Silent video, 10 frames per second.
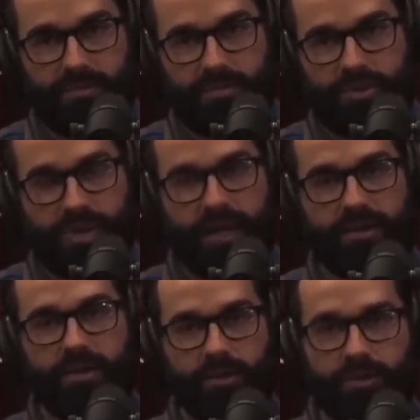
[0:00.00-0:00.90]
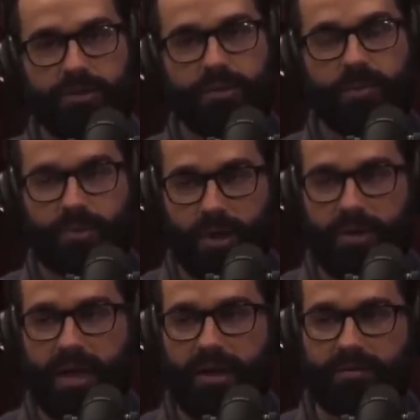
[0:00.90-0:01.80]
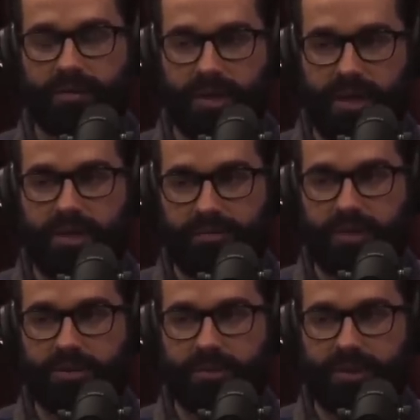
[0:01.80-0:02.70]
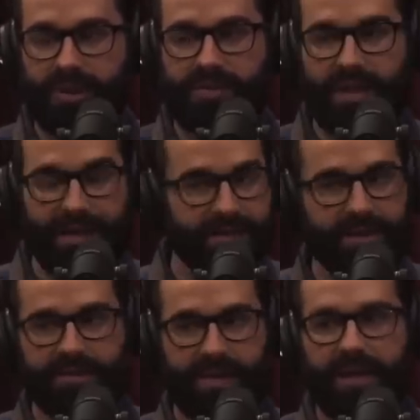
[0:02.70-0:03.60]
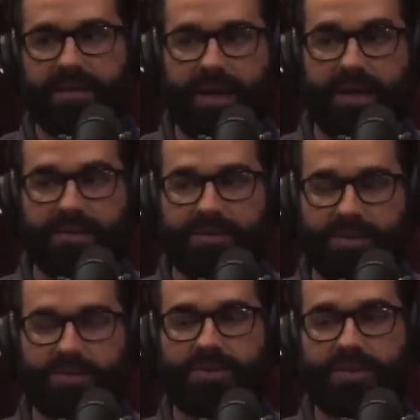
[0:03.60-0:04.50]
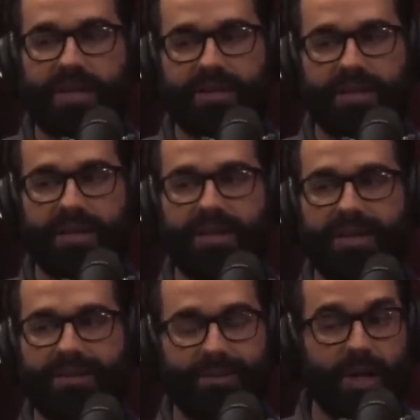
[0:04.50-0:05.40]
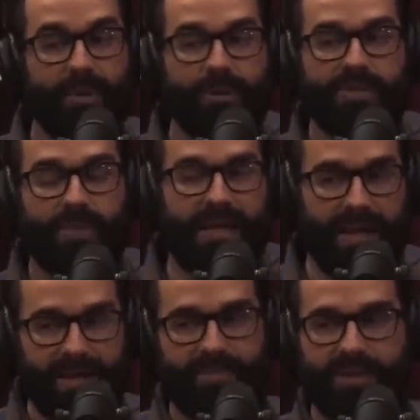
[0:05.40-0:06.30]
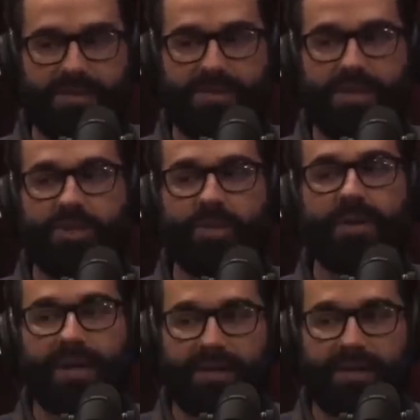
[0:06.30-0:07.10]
gender neutral pronoun for an individual is it. It's not they. So it's interesting that, well, nobody wants to be an it because it's dehumanizing.